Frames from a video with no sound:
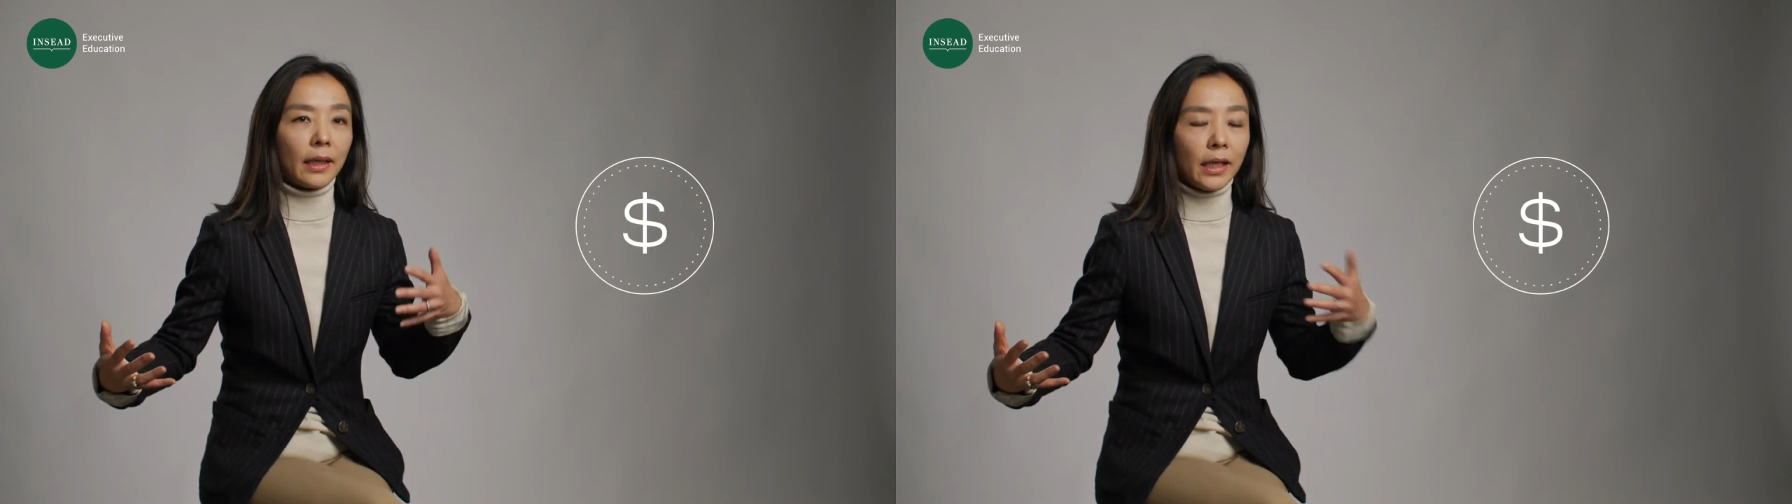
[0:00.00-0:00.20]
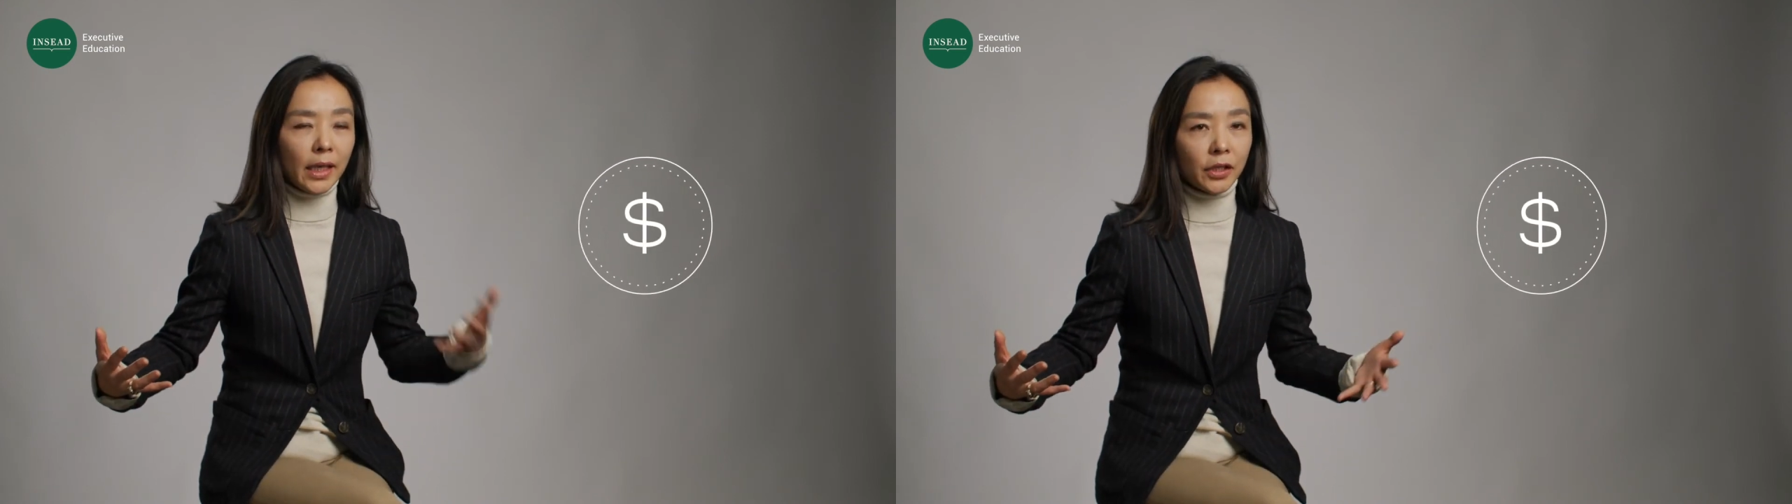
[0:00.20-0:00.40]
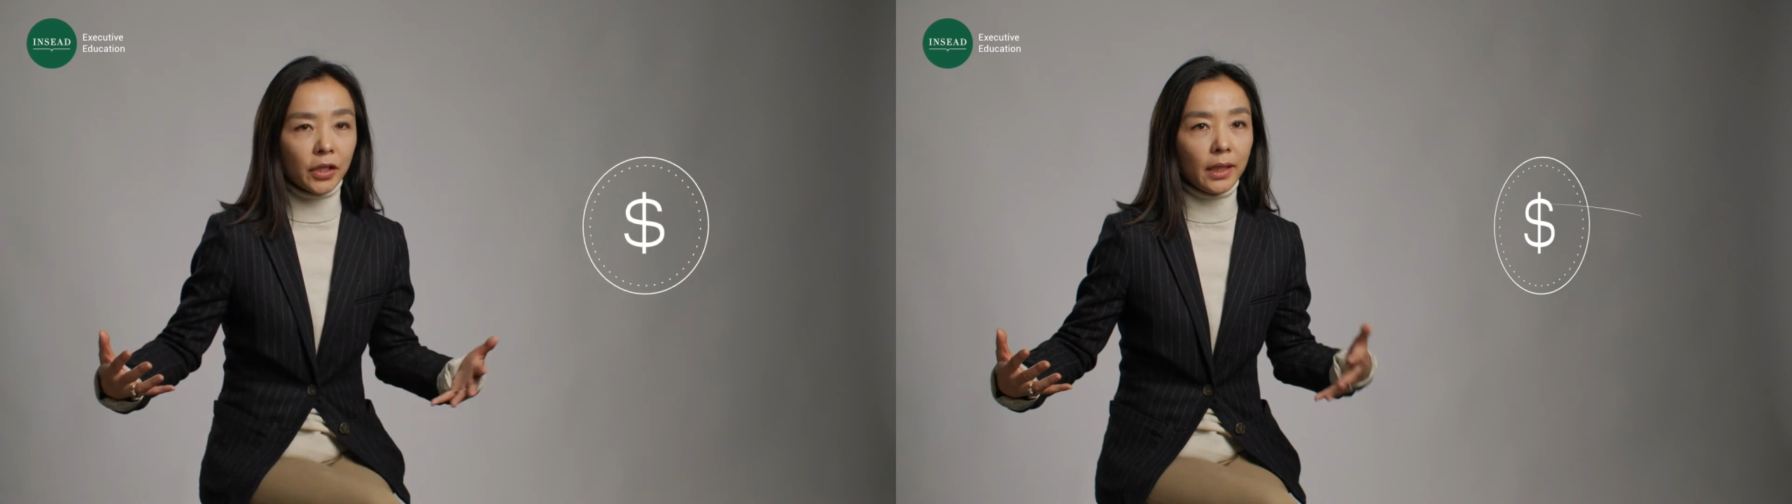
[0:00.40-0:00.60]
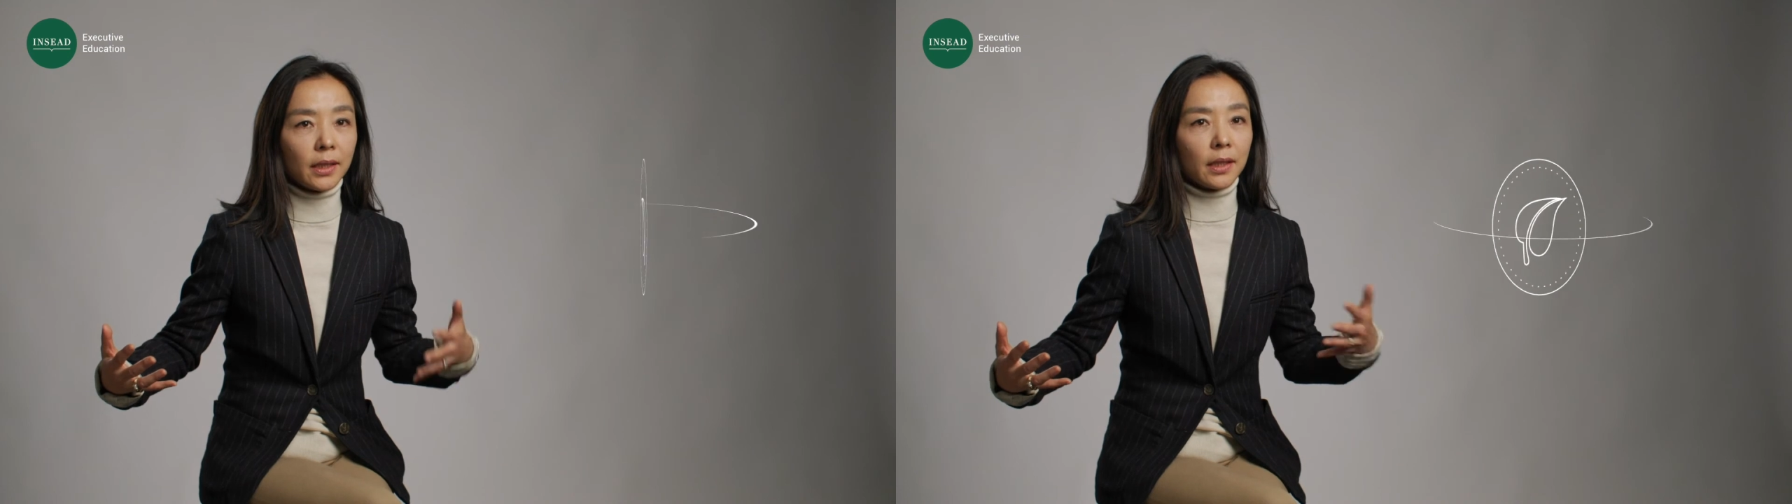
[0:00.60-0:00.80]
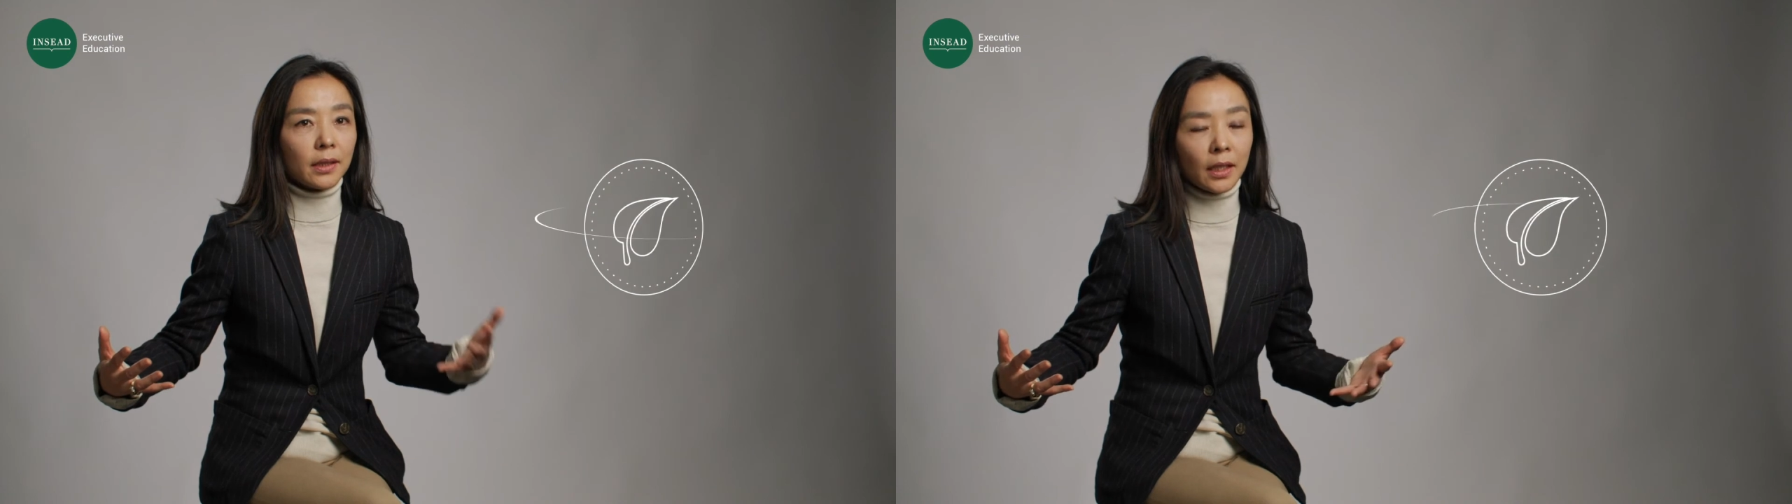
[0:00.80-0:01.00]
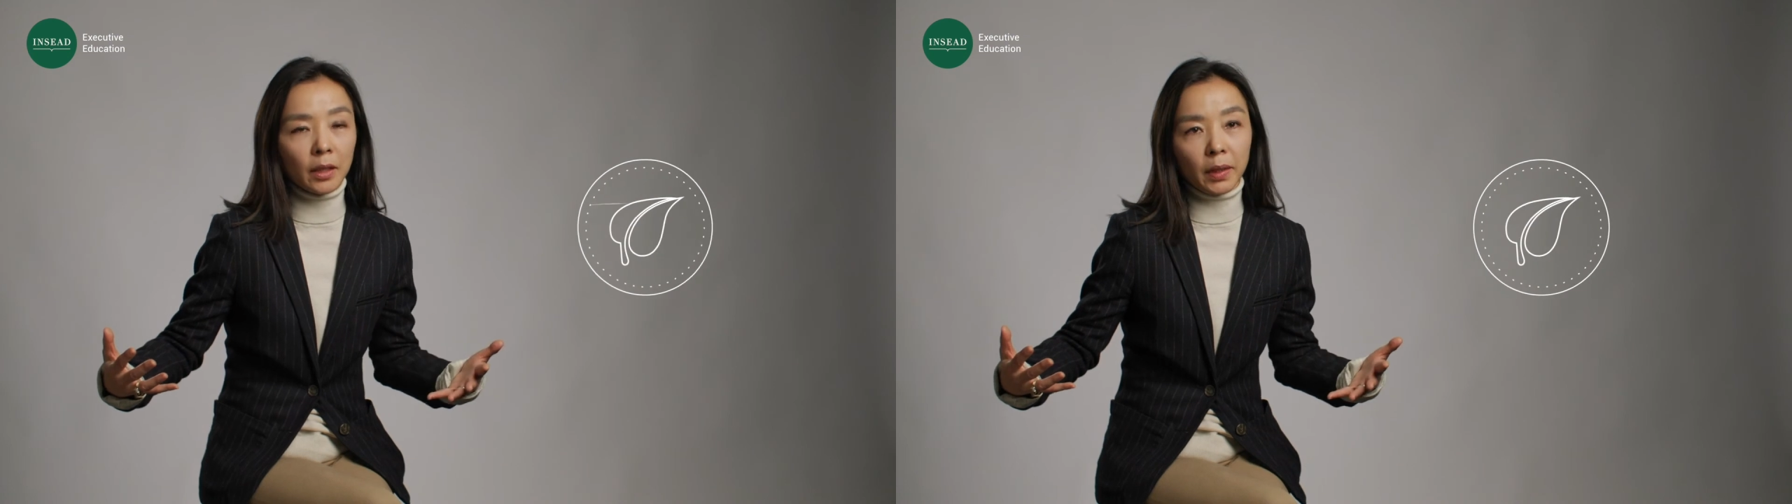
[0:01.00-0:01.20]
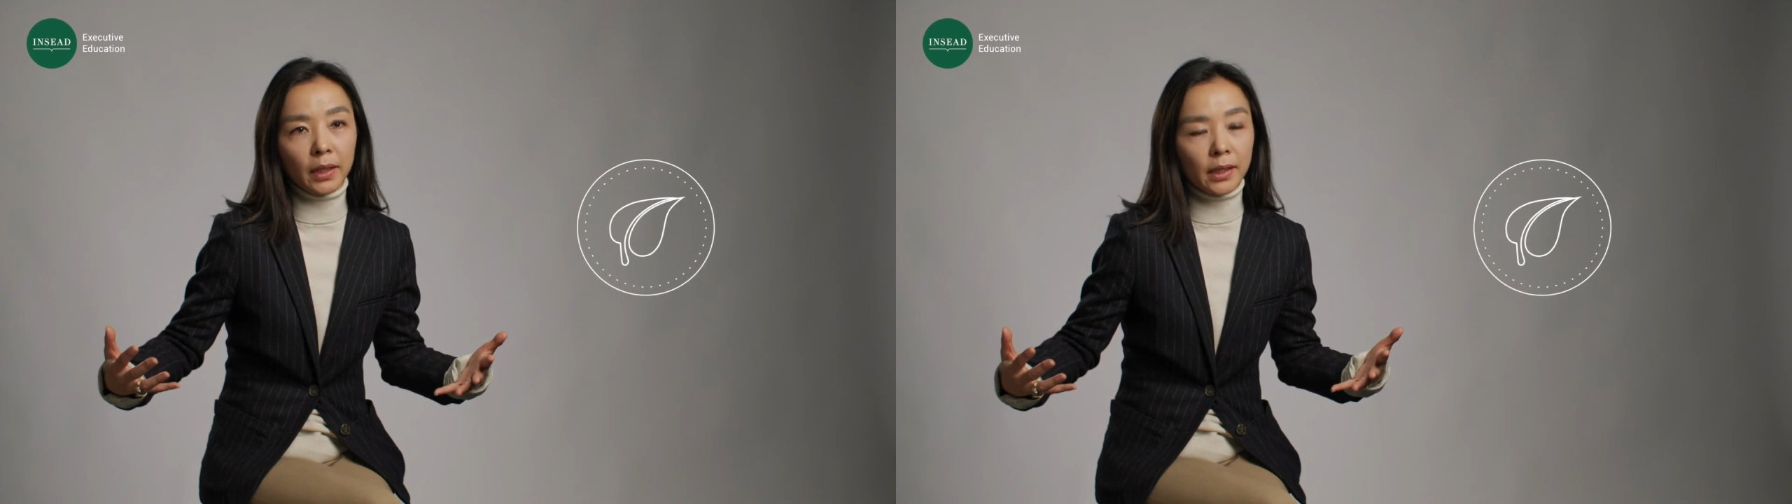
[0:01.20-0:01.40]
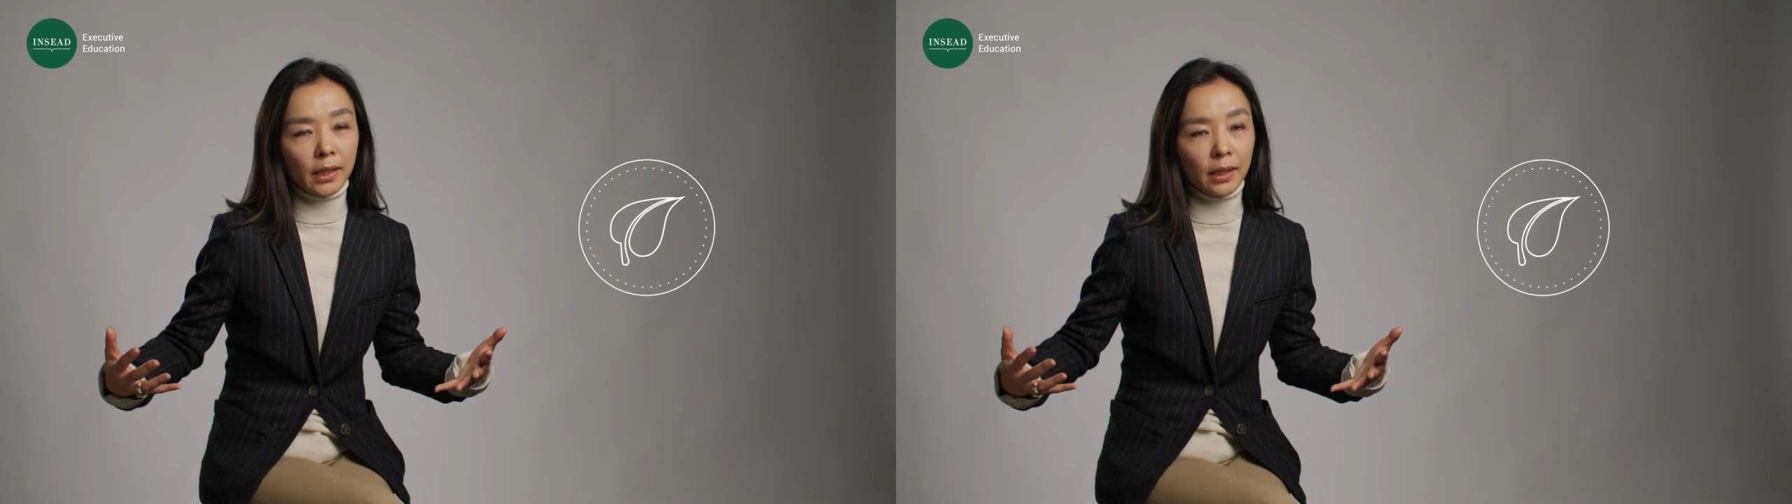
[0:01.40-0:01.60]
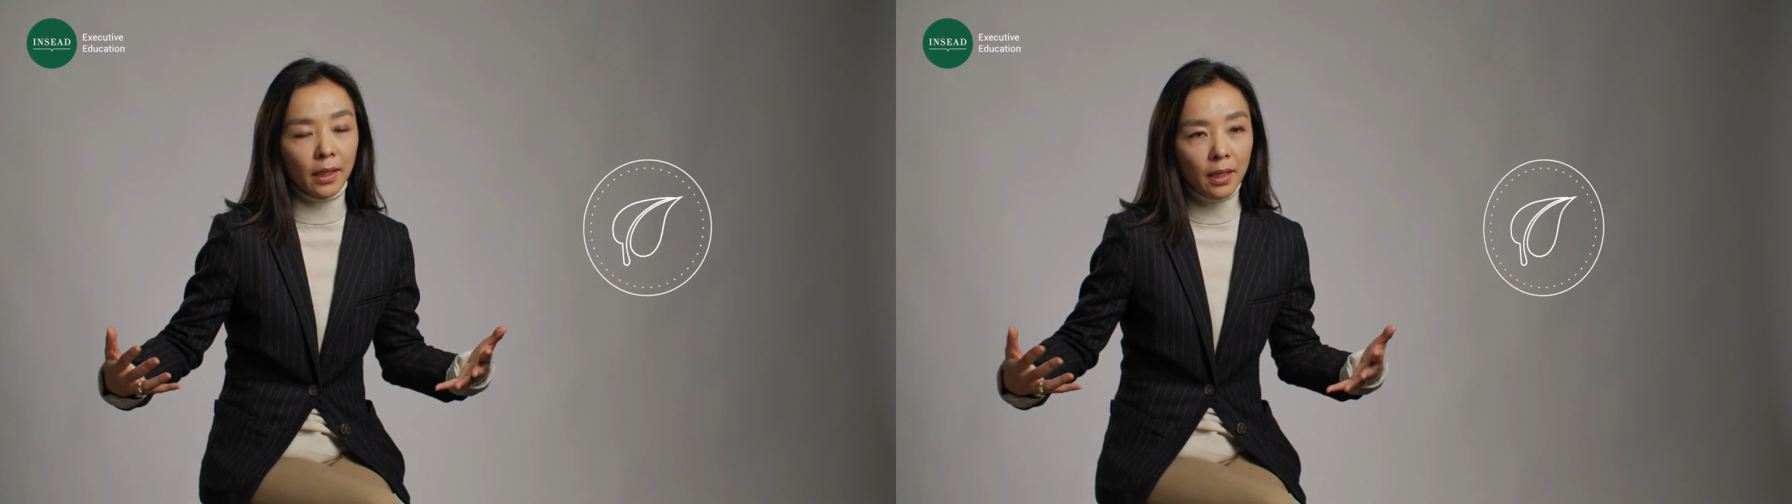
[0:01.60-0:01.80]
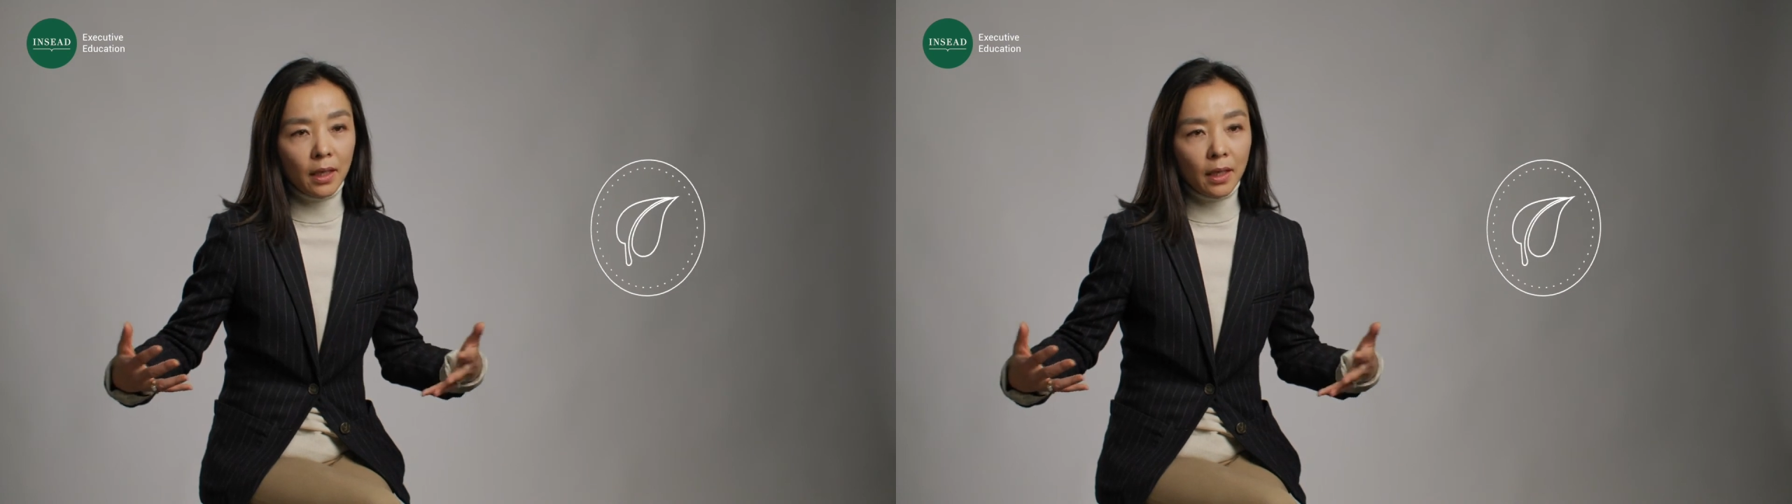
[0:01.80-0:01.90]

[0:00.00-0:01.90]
ESG sustainability